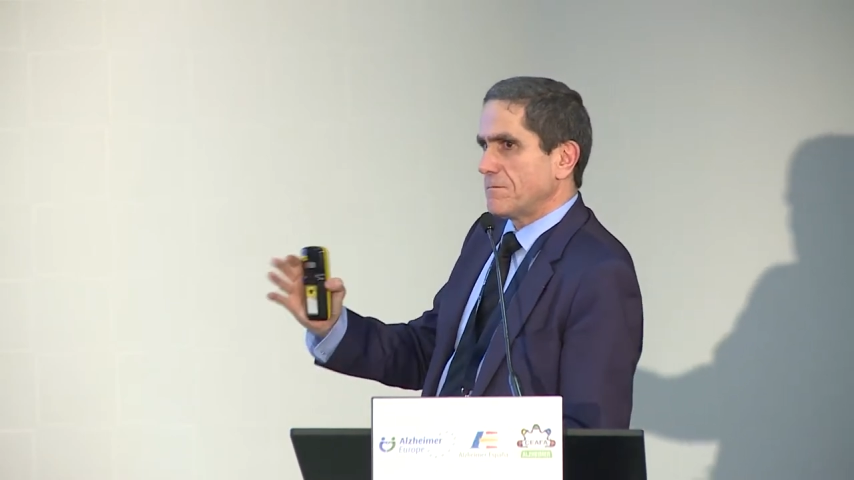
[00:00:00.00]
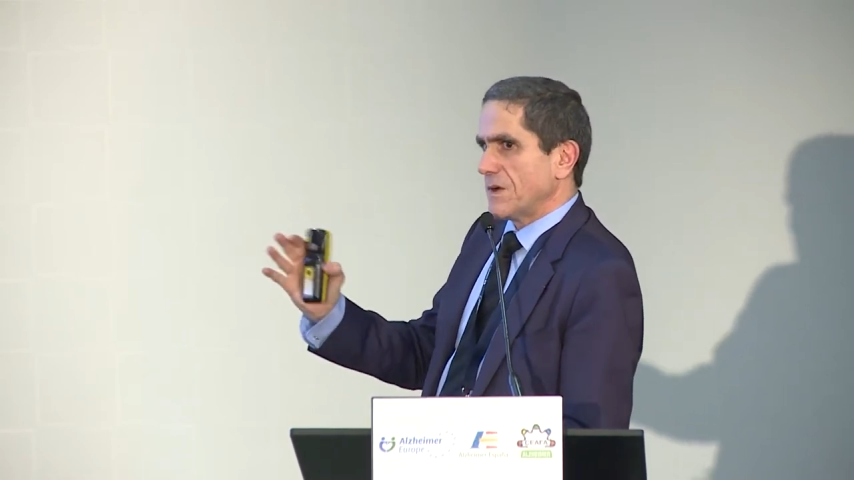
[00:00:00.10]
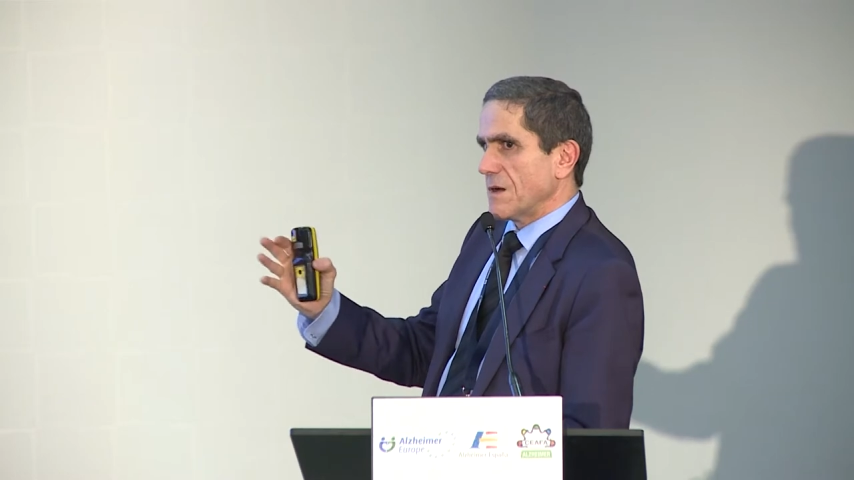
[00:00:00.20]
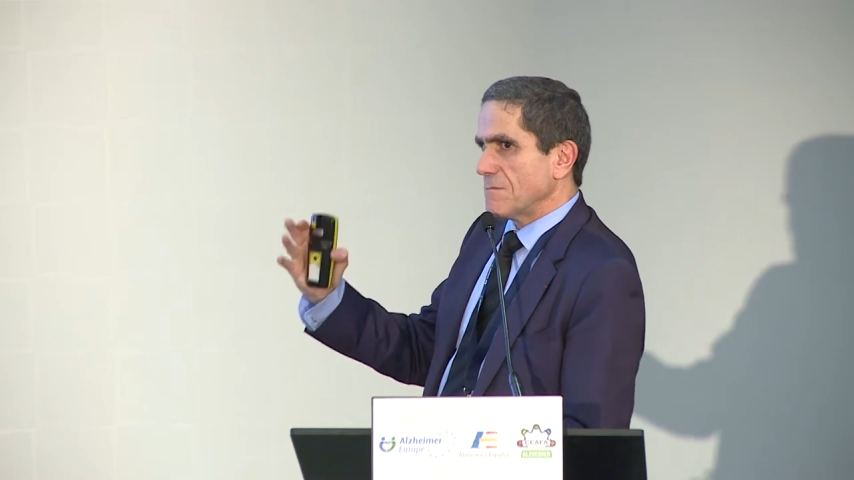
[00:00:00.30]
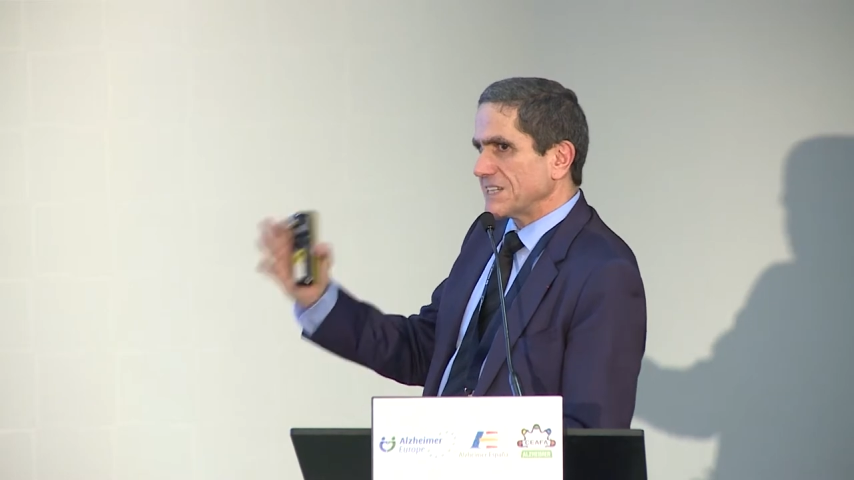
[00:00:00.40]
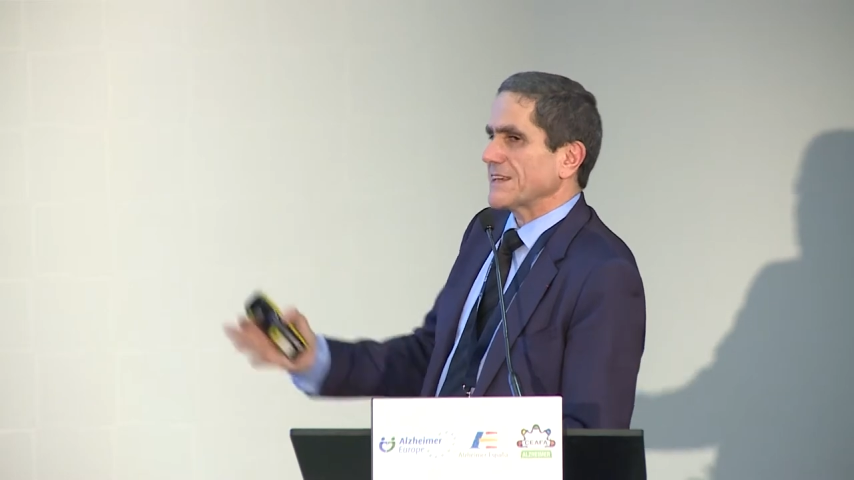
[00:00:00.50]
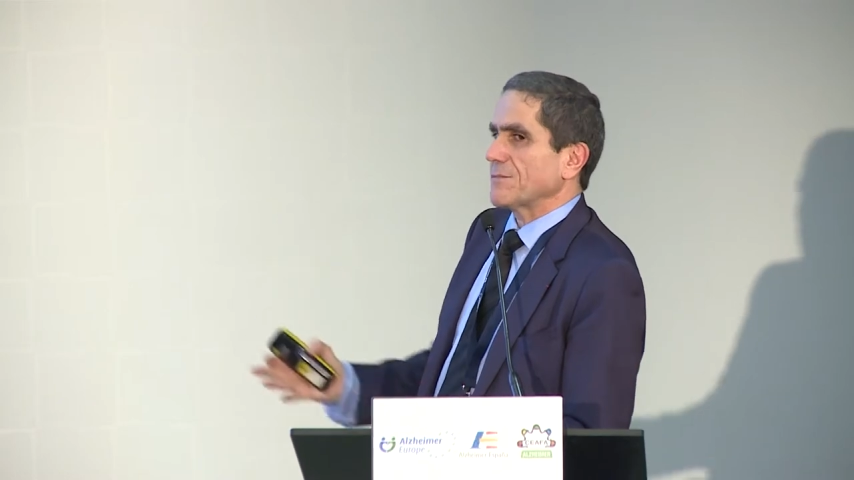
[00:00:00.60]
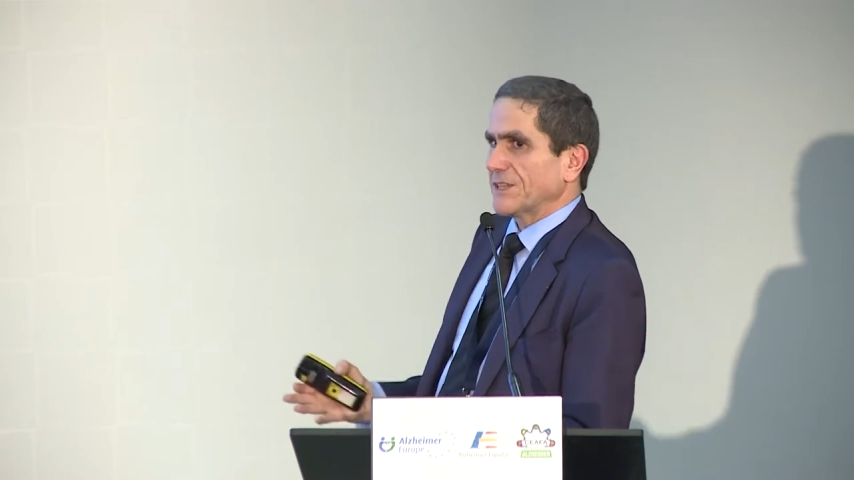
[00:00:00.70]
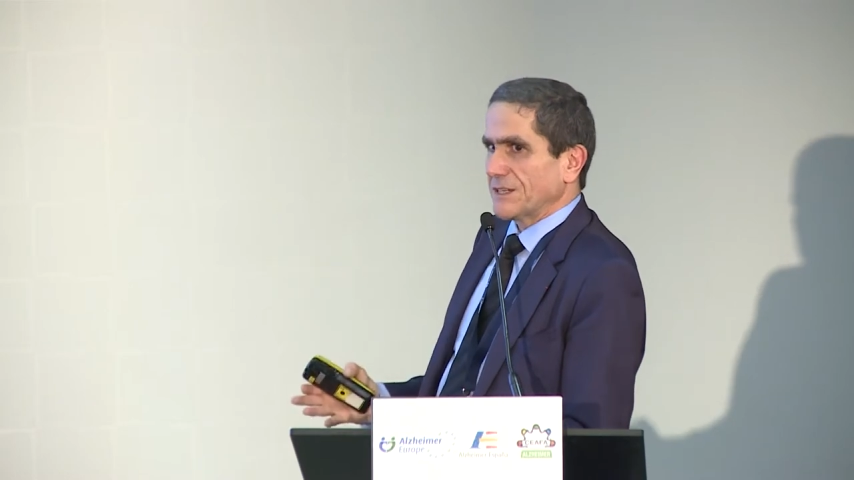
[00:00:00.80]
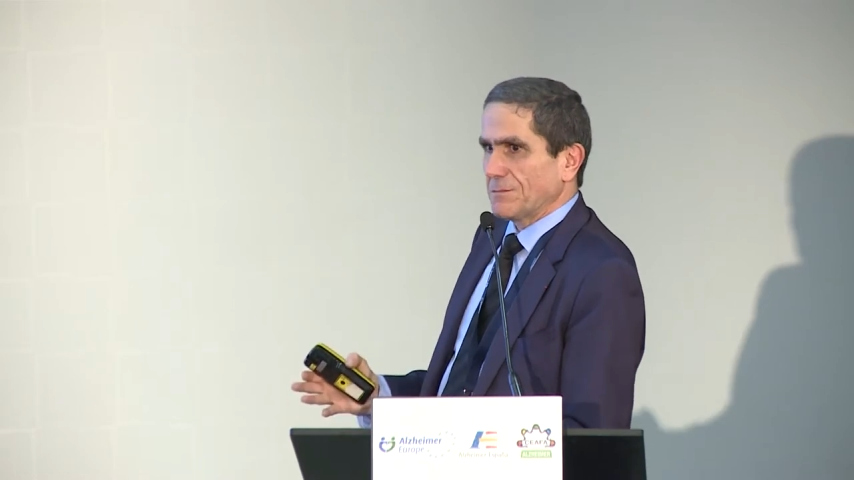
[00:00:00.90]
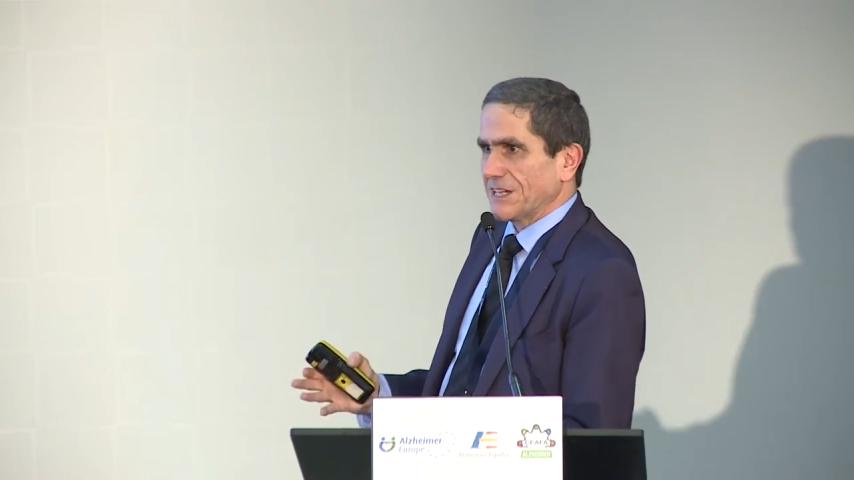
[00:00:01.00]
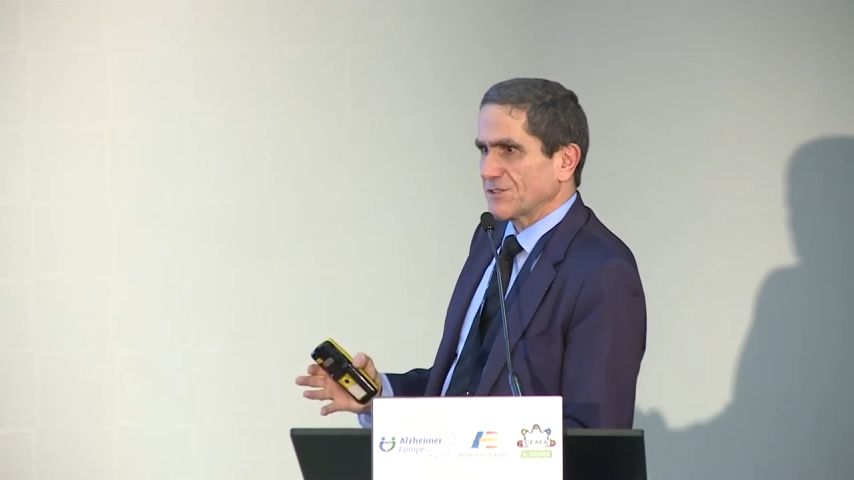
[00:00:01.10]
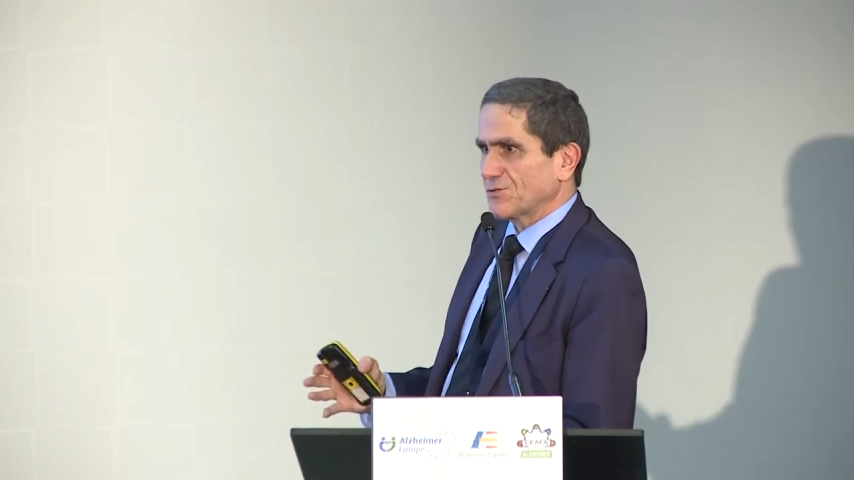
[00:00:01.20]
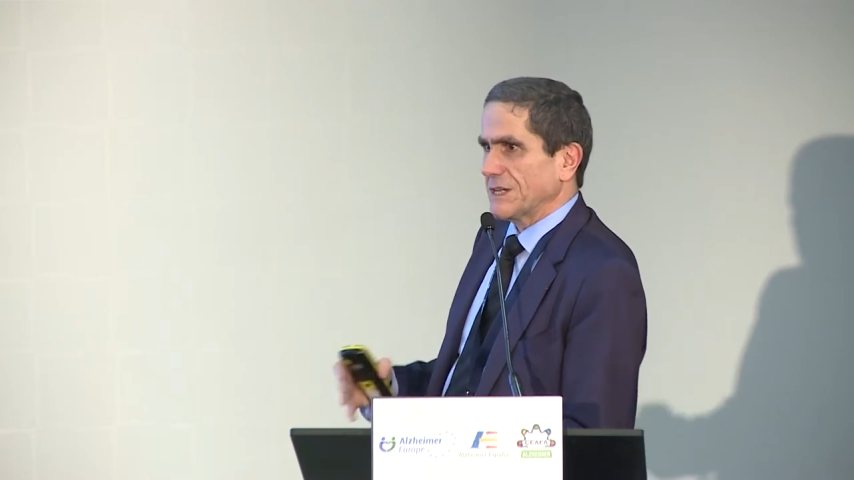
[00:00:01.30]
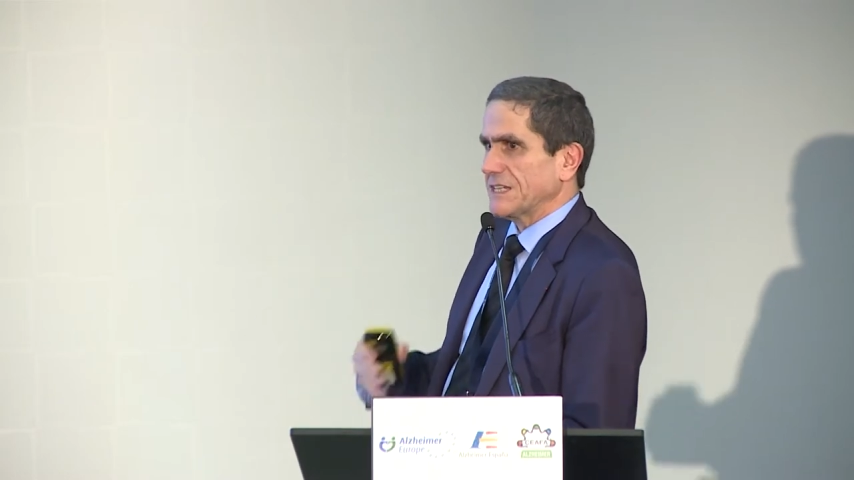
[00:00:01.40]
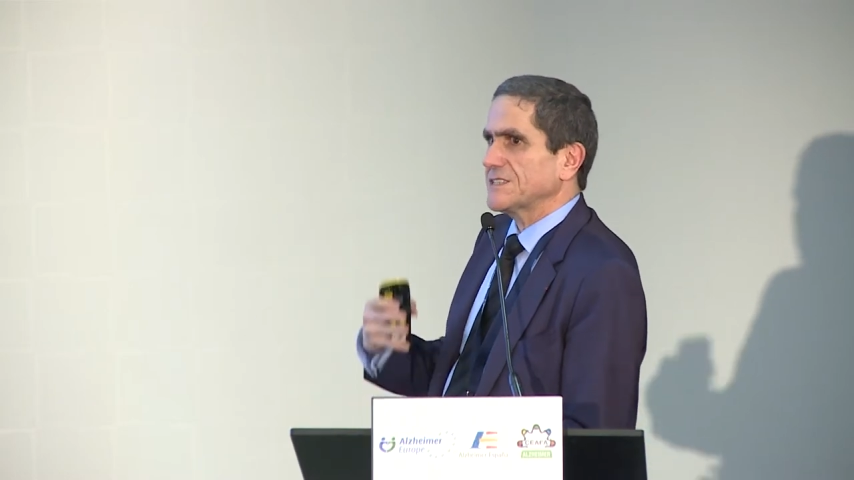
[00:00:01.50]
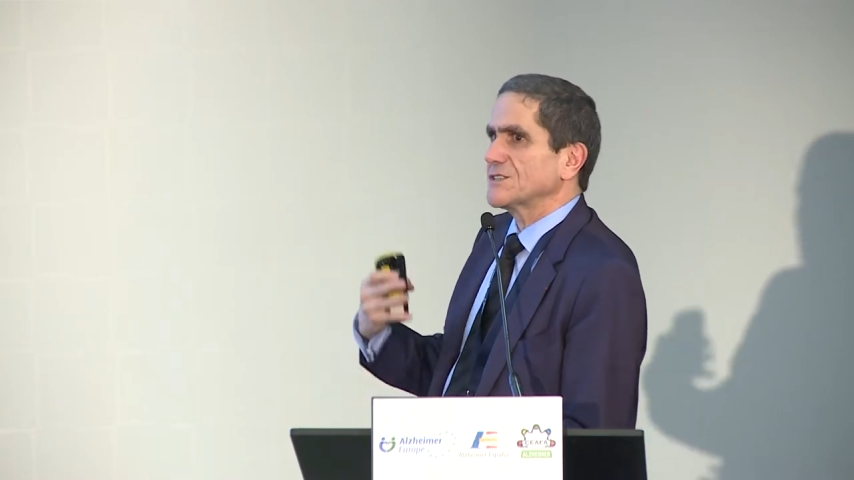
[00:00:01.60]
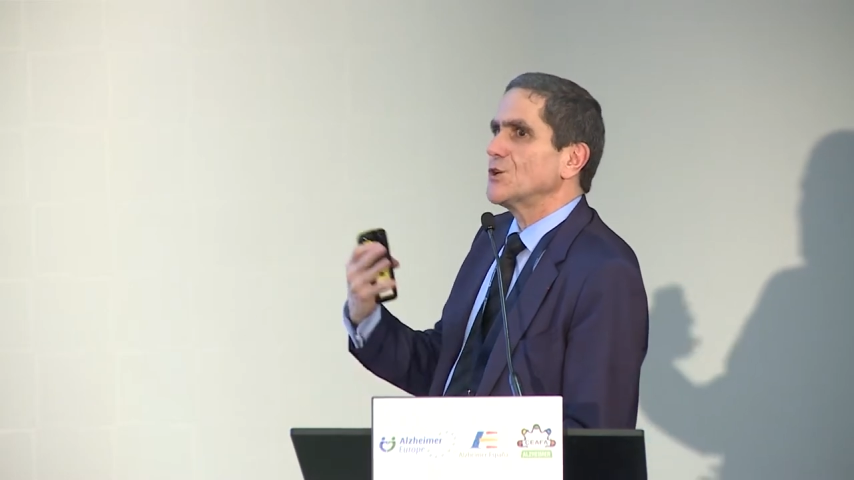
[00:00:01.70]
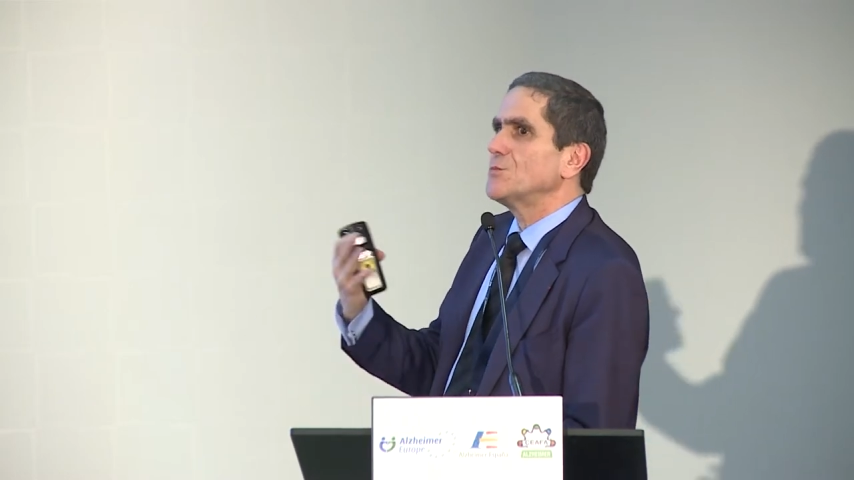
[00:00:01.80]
metabolic pathways